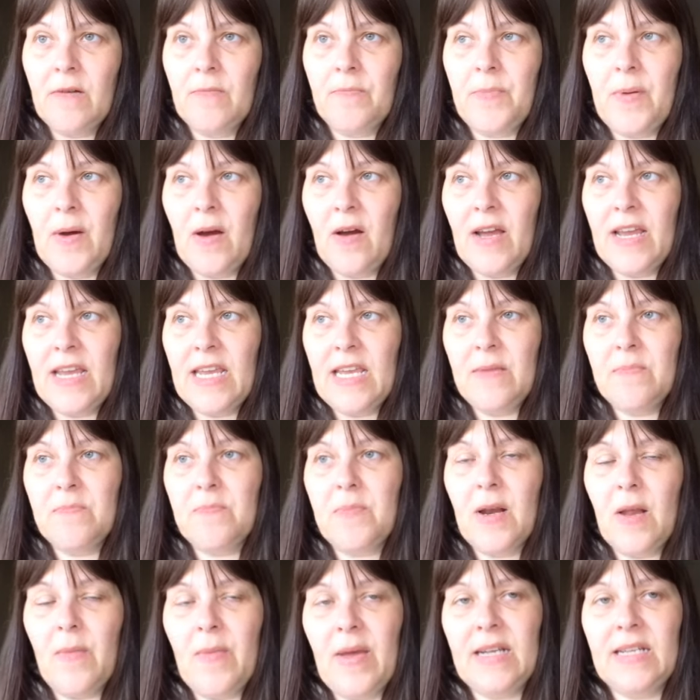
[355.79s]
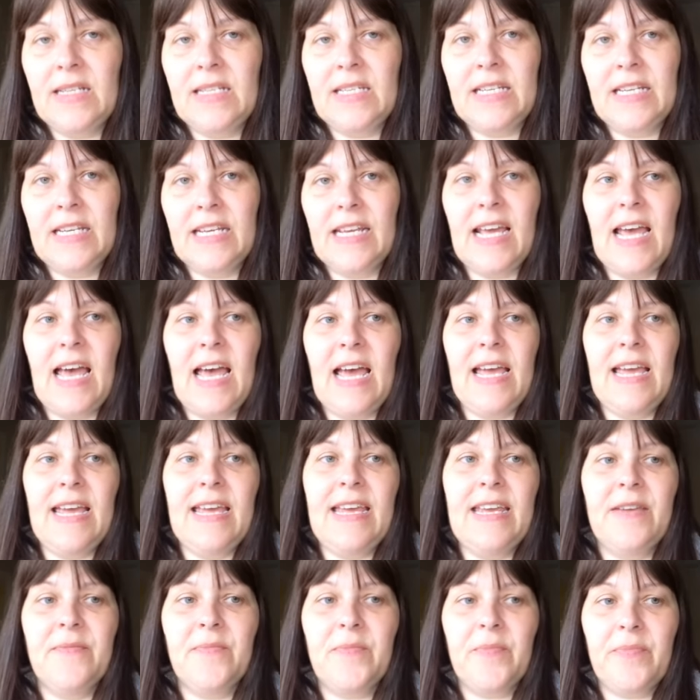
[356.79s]
by implementing
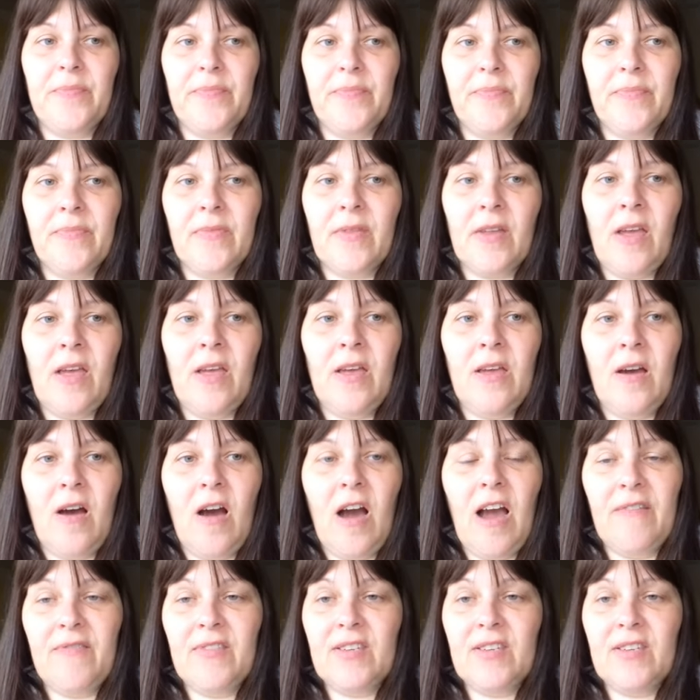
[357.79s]
I've